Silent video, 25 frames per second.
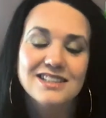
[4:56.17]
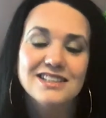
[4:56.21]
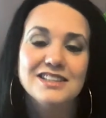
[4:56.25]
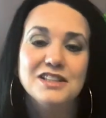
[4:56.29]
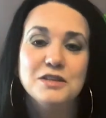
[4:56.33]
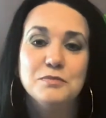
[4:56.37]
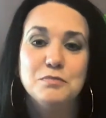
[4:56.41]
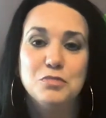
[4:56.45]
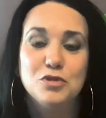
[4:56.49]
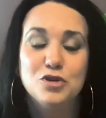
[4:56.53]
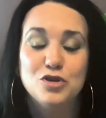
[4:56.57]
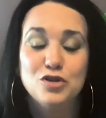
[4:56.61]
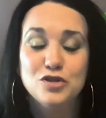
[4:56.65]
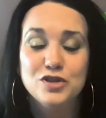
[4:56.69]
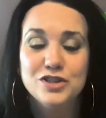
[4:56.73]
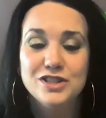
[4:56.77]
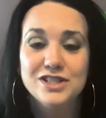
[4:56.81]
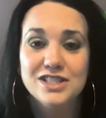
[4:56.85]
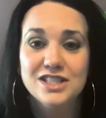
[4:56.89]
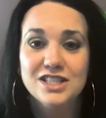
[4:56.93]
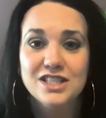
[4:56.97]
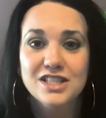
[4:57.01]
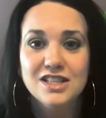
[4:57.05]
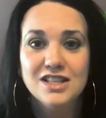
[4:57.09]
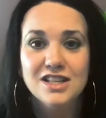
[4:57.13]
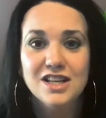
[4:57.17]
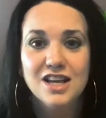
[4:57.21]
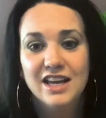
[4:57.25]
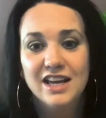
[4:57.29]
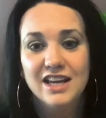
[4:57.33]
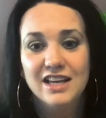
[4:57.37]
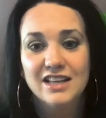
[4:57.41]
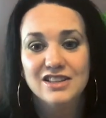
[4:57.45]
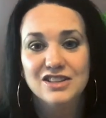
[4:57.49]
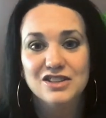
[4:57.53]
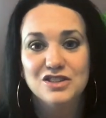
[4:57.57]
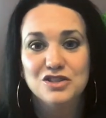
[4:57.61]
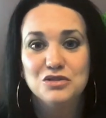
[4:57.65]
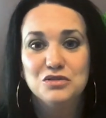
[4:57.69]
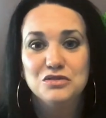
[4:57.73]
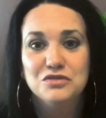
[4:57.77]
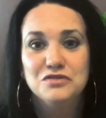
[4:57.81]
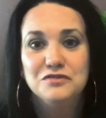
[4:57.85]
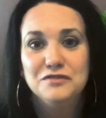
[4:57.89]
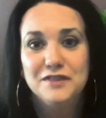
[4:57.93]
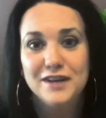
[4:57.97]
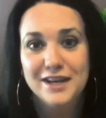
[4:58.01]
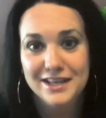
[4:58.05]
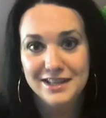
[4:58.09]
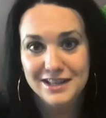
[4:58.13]
the person and don't
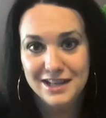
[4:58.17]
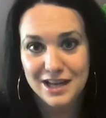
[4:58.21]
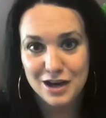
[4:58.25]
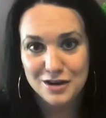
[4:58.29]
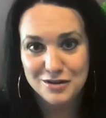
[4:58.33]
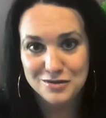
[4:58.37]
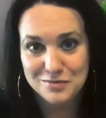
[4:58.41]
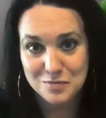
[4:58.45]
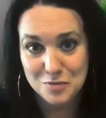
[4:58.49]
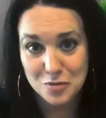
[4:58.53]
find out